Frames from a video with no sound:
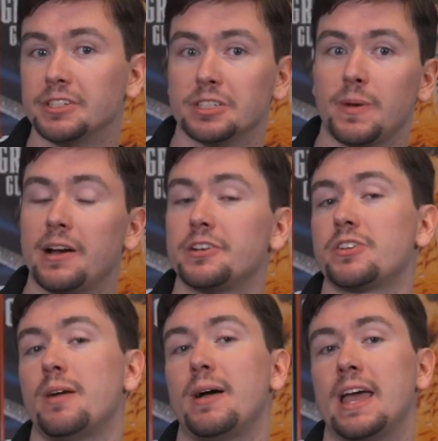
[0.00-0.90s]
inspired to
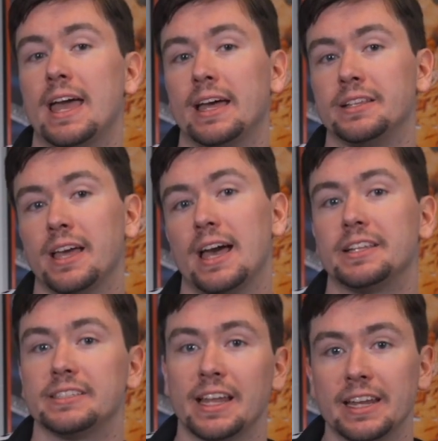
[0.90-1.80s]
try my hand at
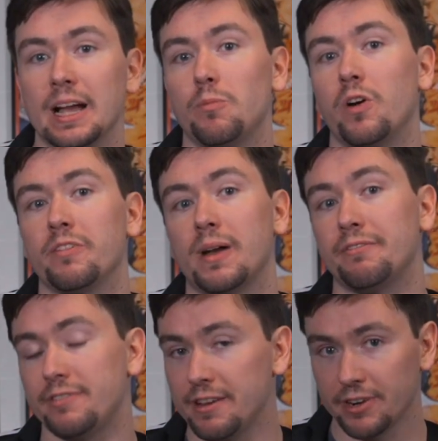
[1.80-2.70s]
sending up one of my
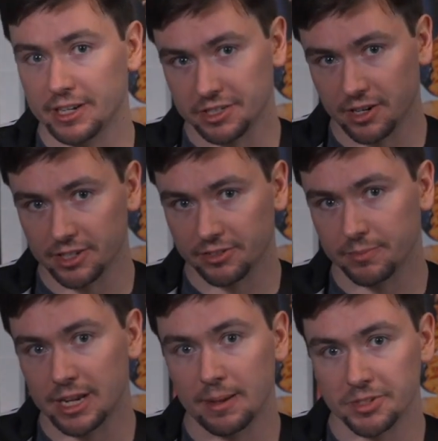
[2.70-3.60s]
favorite guitars from
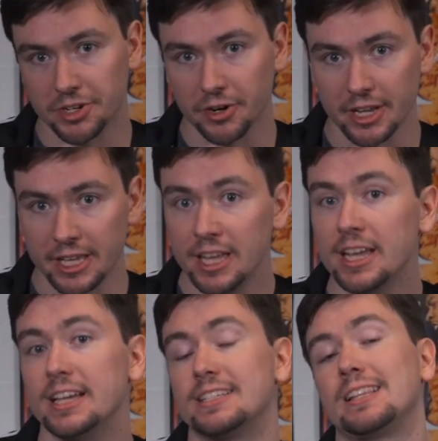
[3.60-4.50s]
Thom's journey,
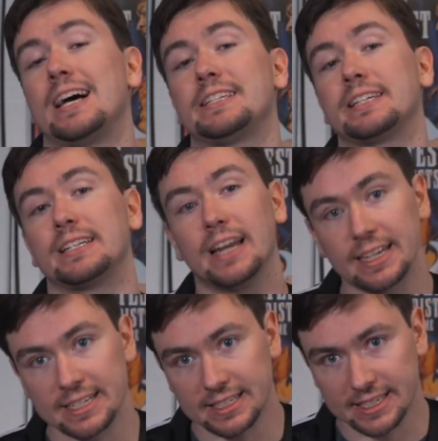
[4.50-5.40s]
his classic
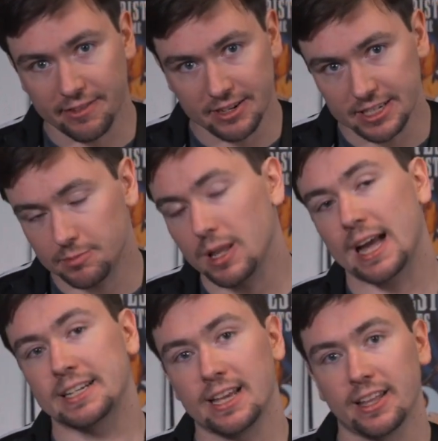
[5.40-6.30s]
1970s
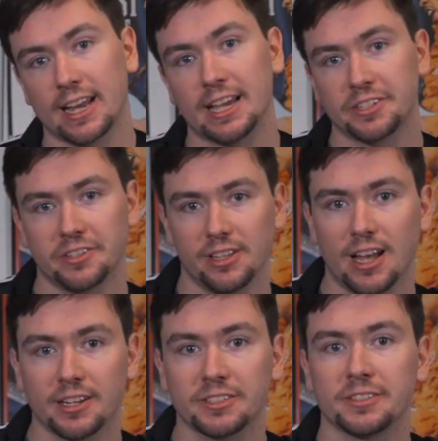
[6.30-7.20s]
black Telecaster
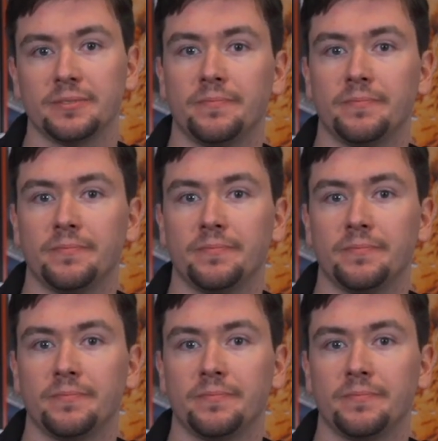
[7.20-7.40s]
Deluxe.